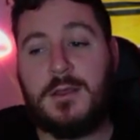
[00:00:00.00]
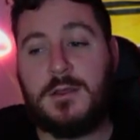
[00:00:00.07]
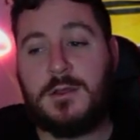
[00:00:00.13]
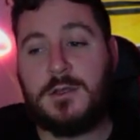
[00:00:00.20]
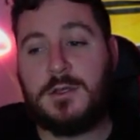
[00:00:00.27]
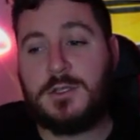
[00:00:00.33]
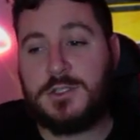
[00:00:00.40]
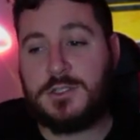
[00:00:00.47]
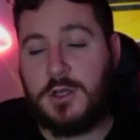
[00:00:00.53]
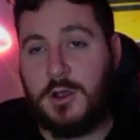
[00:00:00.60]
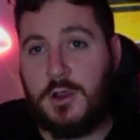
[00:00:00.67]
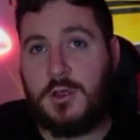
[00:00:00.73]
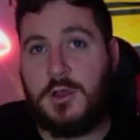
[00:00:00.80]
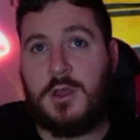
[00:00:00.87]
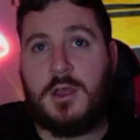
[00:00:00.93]
So,
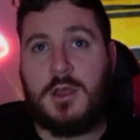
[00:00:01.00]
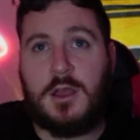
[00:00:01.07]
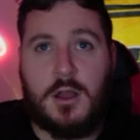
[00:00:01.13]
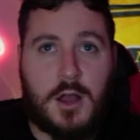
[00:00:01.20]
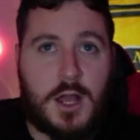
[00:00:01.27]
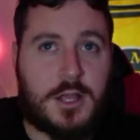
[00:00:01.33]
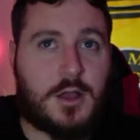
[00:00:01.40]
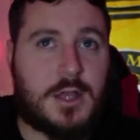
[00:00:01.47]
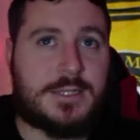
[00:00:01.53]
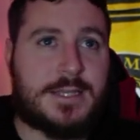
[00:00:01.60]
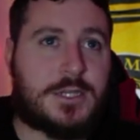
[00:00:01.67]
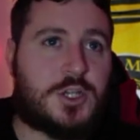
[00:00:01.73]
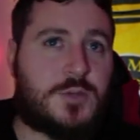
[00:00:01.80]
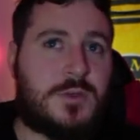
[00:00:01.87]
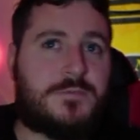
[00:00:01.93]
alright guys, that
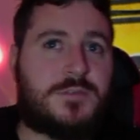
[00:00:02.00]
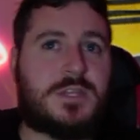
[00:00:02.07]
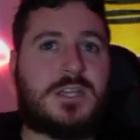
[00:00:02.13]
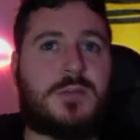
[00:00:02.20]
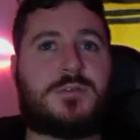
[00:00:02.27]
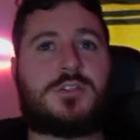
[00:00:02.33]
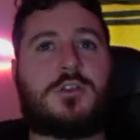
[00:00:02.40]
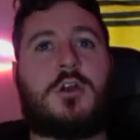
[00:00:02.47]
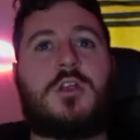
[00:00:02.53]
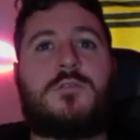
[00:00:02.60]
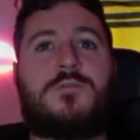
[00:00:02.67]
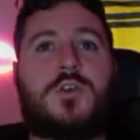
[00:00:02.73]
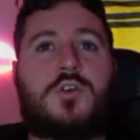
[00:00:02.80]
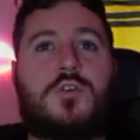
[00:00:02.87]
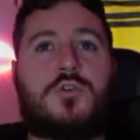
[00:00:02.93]
should be it for this episode. If you
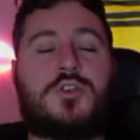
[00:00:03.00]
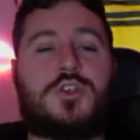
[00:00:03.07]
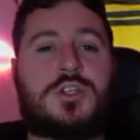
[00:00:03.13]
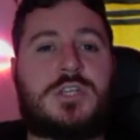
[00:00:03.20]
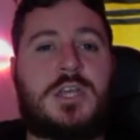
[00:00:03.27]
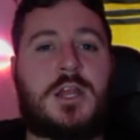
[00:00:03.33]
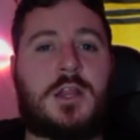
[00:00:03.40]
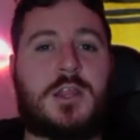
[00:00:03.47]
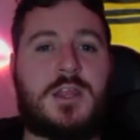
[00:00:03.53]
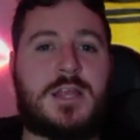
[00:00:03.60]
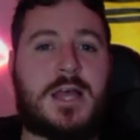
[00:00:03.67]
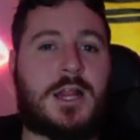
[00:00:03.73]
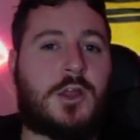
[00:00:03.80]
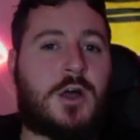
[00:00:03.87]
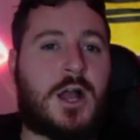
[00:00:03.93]
could, just hit that
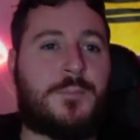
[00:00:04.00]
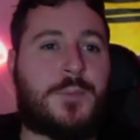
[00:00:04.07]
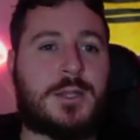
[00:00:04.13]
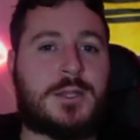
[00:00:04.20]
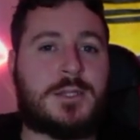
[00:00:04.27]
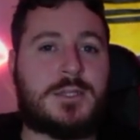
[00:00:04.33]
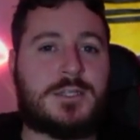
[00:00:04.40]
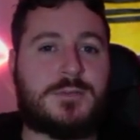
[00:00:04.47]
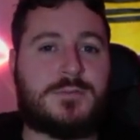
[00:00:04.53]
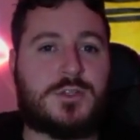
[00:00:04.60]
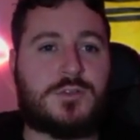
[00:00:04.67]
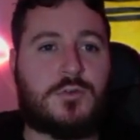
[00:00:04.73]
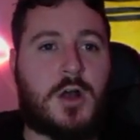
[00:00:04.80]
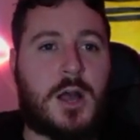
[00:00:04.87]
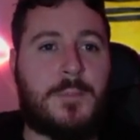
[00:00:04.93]
like button,
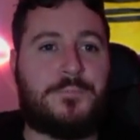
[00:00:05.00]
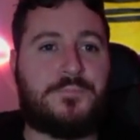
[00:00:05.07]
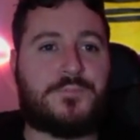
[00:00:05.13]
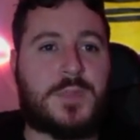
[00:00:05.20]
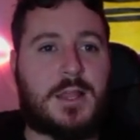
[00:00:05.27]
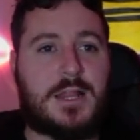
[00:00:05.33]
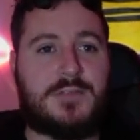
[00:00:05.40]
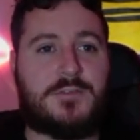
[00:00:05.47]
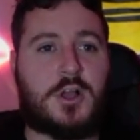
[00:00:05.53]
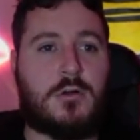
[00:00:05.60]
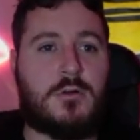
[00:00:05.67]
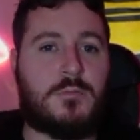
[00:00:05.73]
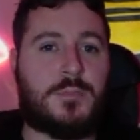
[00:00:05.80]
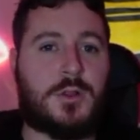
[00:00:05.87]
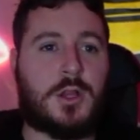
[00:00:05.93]
subscribe, leave a
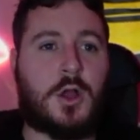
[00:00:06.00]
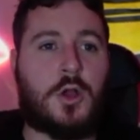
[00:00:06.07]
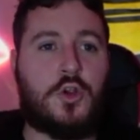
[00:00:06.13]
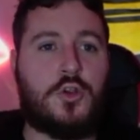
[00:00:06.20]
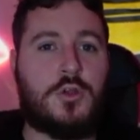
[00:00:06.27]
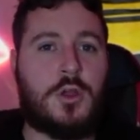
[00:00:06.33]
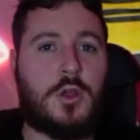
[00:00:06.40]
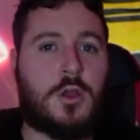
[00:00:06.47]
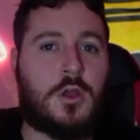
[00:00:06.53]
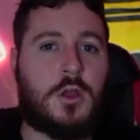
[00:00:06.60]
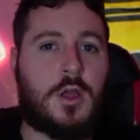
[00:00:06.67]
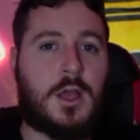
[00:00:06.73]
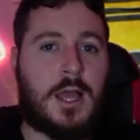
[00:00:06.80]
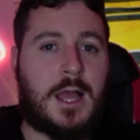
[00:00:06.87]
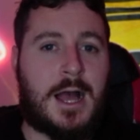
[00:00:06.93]
comment below
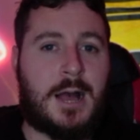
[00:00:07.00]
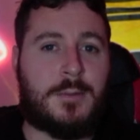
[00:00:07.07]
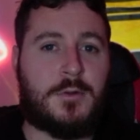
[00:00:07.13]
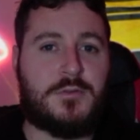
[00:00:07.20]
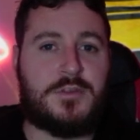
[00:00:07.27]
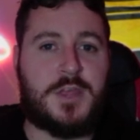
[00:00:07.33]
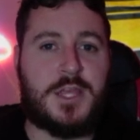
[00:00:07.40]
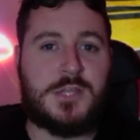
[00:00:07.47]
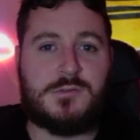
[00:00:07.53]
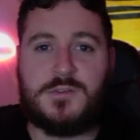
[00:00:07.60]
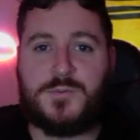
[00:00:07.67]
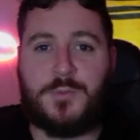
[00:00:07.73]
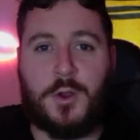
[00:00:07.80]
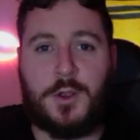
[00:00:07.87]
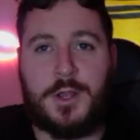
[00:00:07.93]
on the things we've
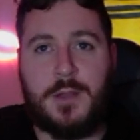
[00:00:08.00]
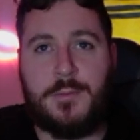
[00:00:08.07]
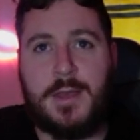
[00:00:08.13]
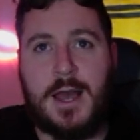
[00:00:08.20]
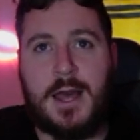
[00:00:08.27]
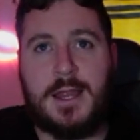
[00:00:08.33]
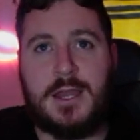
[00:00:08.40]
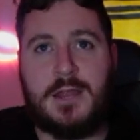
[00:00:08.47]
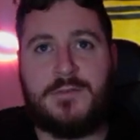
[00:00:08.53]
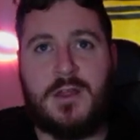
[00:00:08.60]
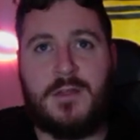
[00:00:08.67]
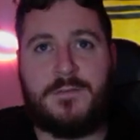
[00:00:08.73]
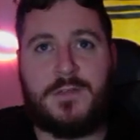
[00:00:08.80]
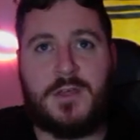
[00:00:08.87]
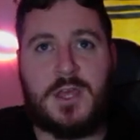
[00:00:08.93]
spoken about, and if
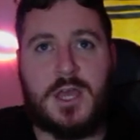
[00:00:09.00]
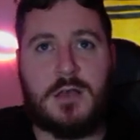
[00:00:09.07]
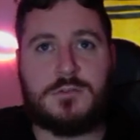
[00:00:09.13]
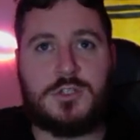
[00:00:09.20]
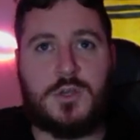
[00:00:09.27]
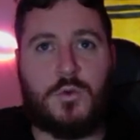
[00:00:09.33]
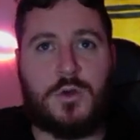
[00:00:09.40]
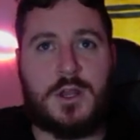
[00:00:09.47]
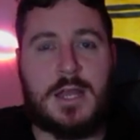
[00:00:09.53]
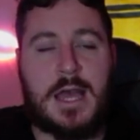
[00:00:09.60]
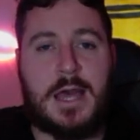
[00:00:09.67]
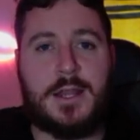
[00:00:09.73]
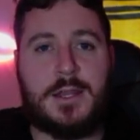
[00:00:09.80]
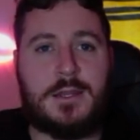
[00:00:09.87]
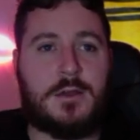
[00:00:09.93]
anything else you wanted
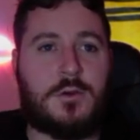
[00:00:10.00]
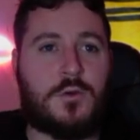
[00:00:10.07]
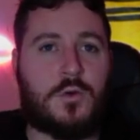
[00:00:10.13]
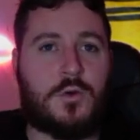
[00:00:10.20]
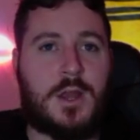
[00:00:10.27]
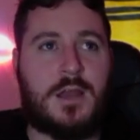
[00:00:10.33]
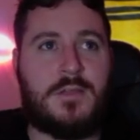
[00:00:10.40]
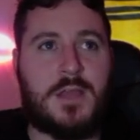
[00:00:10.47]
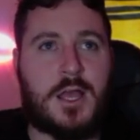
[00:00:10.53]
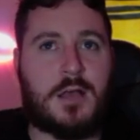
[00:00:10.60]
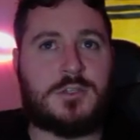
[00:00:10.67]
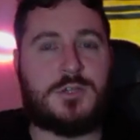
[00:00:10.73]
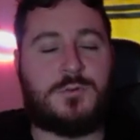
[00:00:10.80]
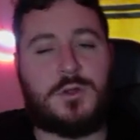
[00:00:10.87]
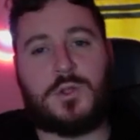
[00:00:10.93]
added, or anything else
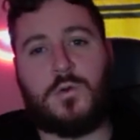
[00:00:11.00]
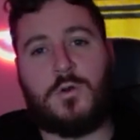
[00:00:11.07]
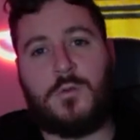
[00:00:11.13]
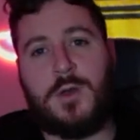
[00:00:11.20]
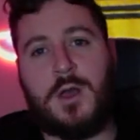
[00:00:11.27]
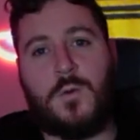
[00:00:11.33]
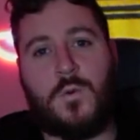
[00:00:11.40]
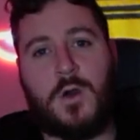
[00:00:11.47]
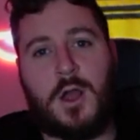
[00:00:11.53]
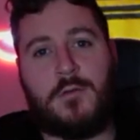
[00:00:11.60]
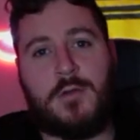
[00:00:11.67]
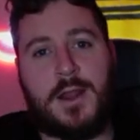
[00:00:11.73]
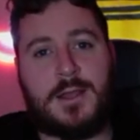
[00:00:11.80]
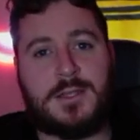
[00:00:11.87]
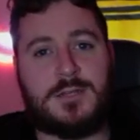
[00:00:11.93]
you want to talk about while you're at
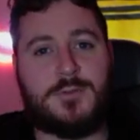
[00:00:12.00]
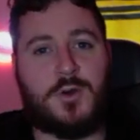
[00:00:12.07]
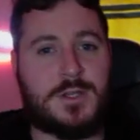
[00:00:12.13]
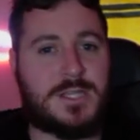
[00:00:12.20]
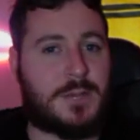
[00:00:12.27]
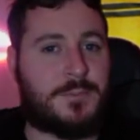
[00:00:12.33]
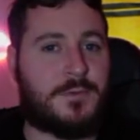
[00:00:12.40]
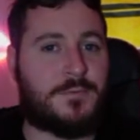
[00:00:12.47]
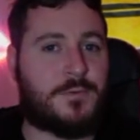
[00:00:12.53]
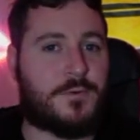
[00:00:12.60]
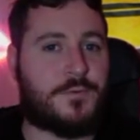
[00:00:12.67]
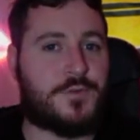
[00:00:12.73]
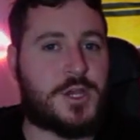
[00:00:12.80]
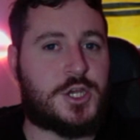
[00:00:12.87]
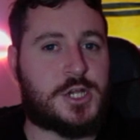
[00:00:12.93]
it, because I'm always happy for a
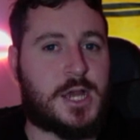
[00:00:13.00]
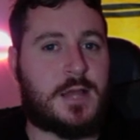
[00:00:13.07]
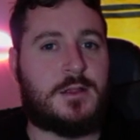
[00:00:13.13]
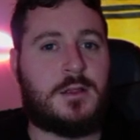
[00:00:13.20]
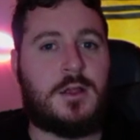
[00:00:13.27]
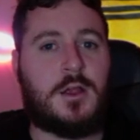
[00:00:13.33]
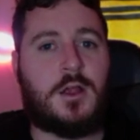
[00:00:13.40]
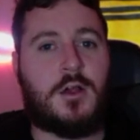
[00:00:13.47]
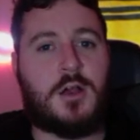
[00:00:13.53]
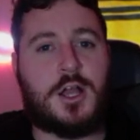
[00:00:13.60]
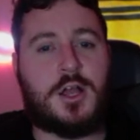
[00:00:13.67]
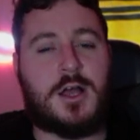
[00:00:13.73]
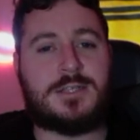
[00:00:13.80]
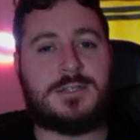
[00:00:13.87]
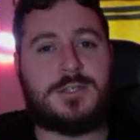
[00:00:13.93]
free chat. Alright
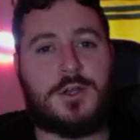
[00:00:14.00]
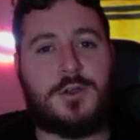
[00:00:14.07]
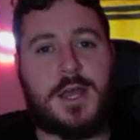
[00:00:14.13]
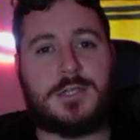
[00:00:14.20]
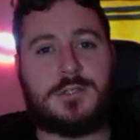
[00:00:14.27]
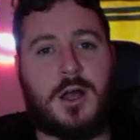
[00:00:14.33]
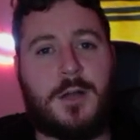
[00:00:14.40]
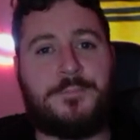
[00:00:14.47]
guys, until next time,